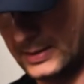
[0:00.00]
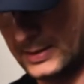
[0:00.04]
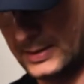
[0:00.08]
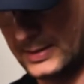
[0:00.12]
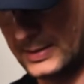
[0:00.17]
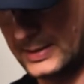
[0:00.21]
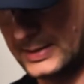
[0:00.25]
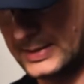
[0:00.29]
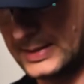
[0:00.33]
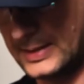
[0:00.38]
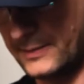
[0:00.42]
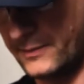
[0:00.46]

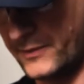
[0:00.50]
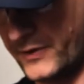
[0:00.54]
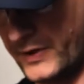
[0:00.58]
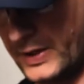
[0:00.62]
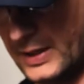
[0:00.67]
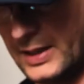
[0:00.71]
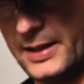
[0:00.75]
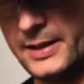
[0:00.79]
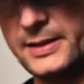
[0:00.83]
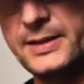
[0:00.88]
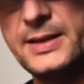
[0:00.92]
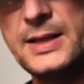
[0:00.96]
something
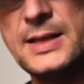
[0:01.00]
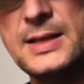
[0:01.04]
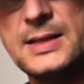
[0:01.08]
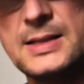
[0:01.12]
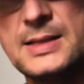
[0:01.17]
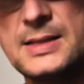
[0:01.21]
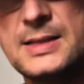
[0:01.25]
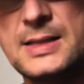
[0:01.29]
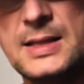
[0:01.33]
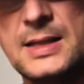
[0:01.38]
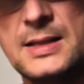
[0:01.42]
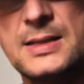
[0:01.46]
like
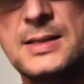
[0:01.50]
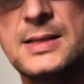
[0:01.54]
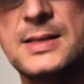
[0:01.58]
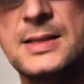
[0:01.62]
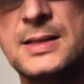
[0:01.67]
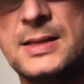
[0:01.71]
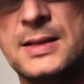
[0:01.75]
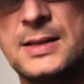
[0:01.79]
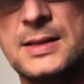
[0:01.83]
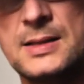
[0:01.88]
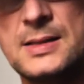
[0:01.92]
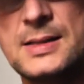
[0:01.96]

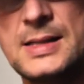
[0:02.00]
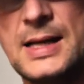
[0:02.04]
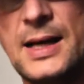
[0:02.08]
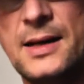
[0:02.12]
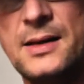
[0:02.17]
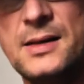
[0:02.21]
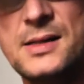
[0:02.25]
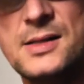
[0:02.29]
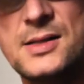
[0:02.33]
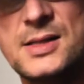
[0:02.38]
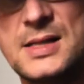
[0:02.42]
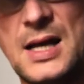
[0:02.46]
this
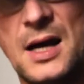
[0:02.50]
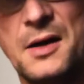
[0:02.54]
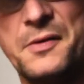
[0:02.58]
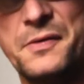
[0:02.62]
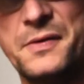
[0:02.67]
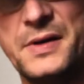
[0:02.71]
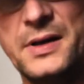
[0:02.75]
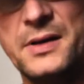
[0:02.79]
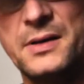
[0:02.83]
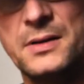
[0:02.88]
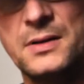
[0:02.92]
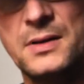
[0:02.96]
science stuff
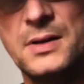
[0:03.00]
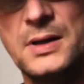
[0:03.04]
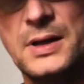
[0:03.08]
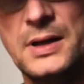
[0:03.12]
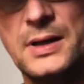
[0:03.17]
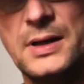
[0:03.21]
here.